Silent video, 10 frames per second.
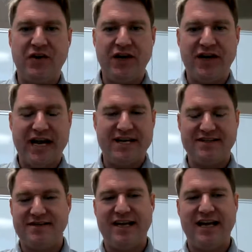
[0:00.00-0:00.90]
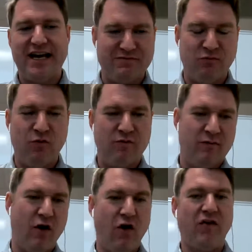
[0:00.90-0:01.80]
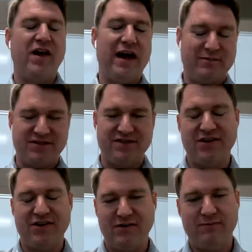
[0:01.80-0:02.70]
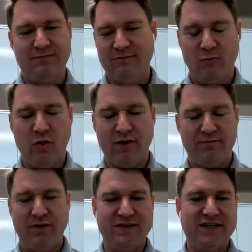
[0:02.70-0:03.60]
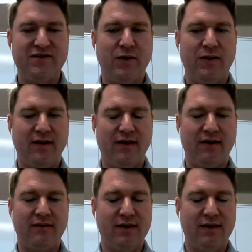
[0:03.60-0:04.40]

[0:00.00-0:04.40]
It has all the options that you could want built into one thing. And,